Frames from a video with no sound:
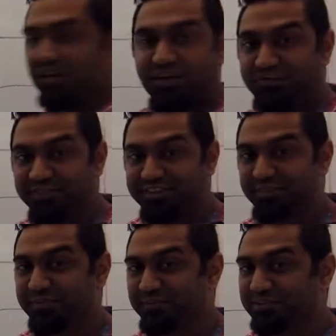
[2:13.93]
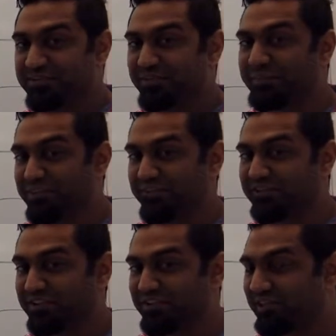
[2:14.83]
Hopefully they'll be able to do it
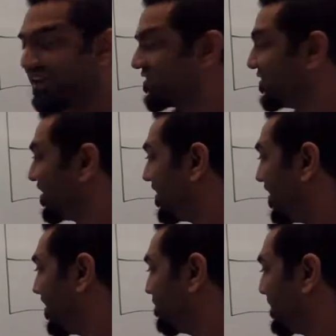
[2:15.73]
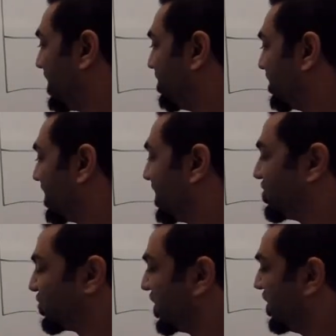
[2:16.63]
perfectly correct without looking
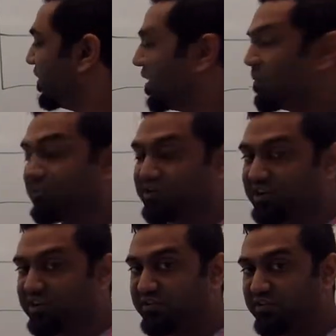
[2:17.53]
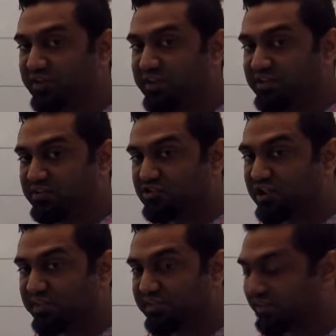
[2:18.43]
at your key. But you're going to use your key to
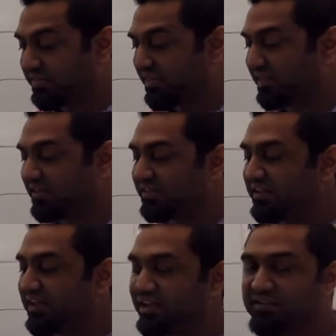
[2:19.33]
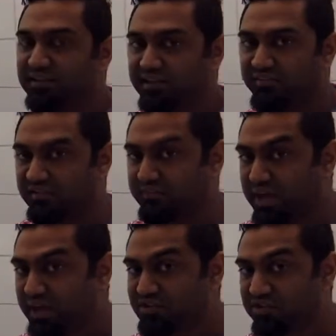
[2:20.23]
check their thing in the end, and if it
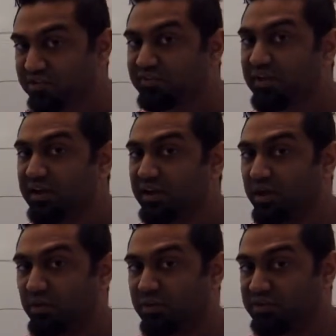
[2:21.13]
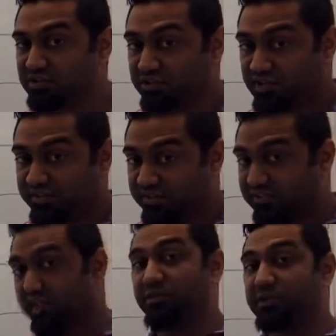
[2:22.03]
matches, I want you guys to
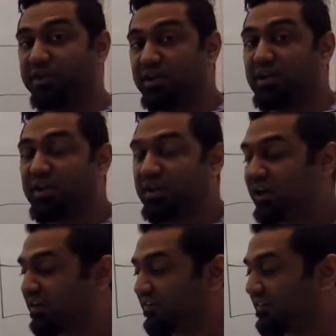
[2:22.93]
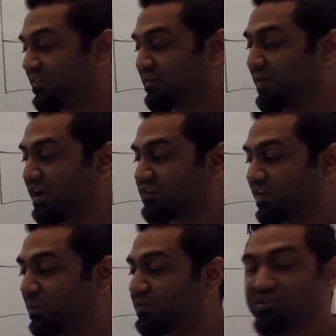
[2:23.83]
celebrate, and if it doesn't match,
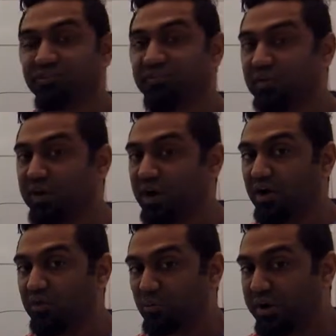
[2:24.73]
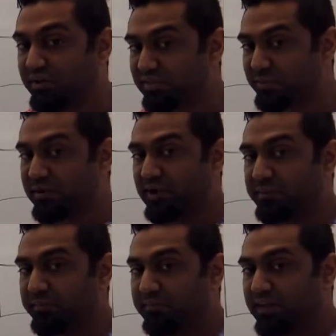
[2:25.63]
I want you to figure out where the
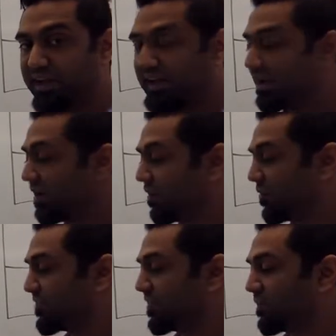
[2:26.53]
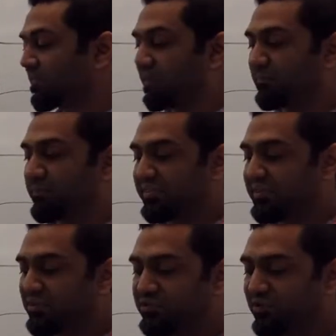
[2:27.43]
problem lay. Was it a problem with
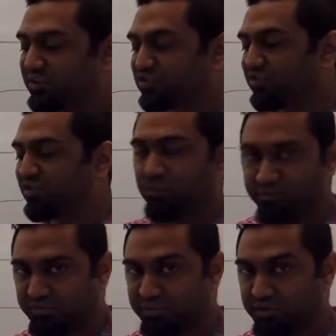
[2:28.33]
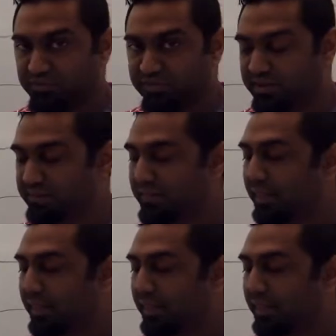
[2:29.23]
your directions, or was it a problem with them?